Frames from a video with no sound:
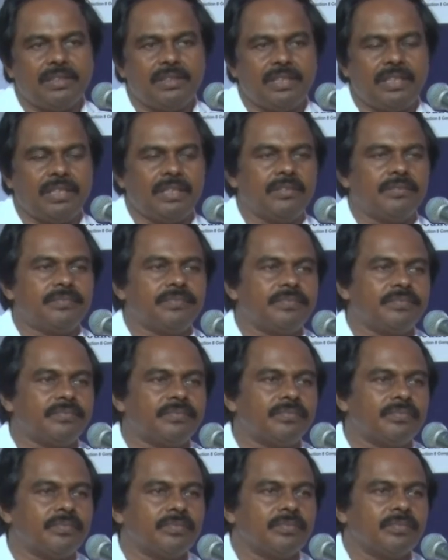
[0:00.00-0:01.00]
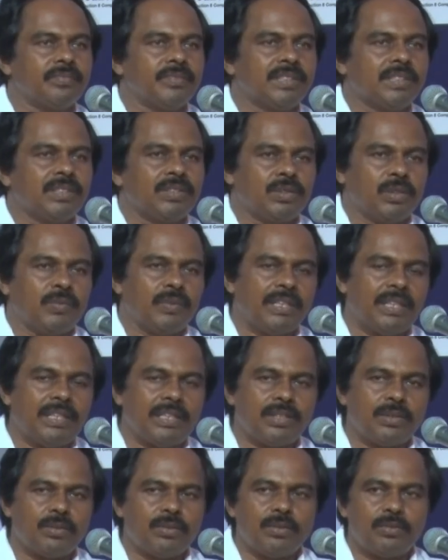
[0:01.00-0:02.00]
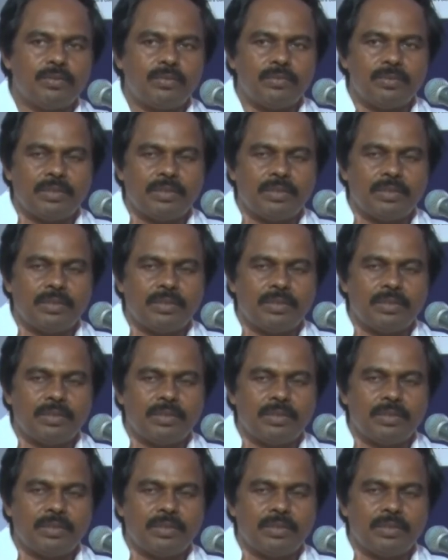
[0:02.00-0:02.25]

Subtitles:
day. So we need to